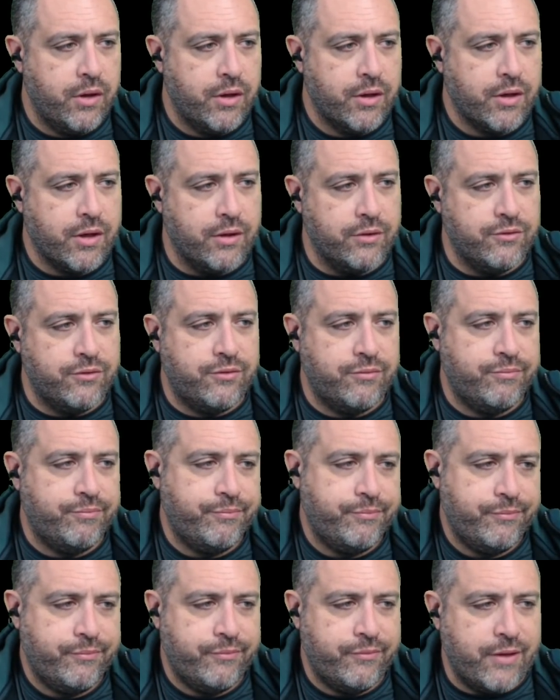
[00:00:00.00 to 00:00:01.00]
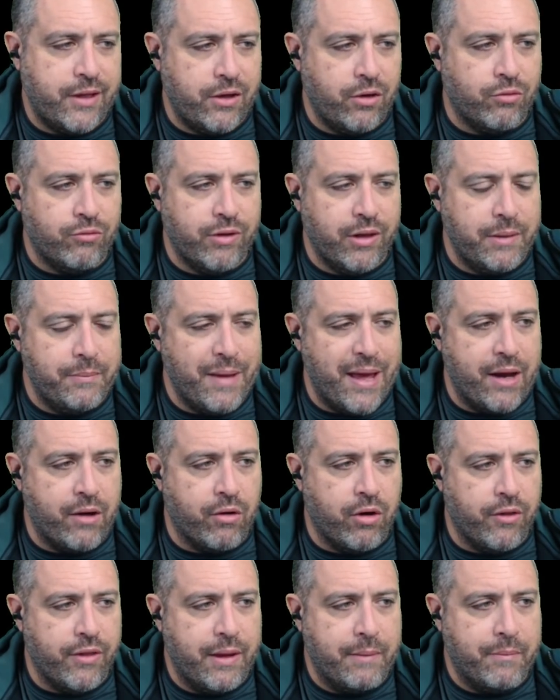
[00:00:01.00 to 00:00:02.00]
Because they don't really
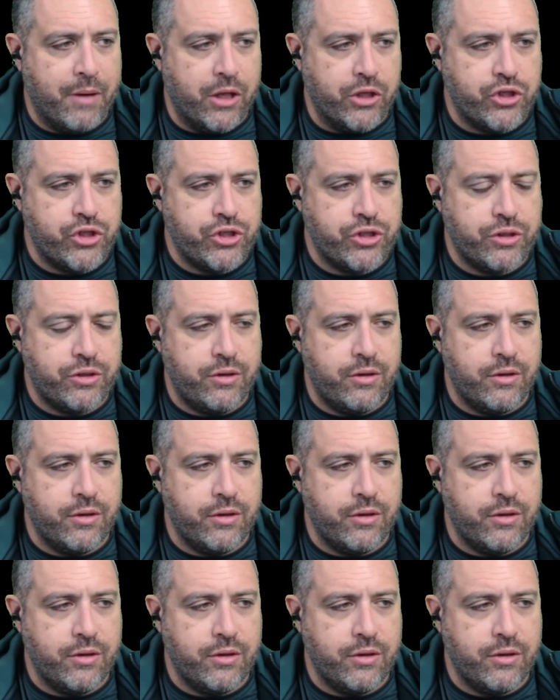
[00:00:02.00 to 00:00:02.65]
matter all that much.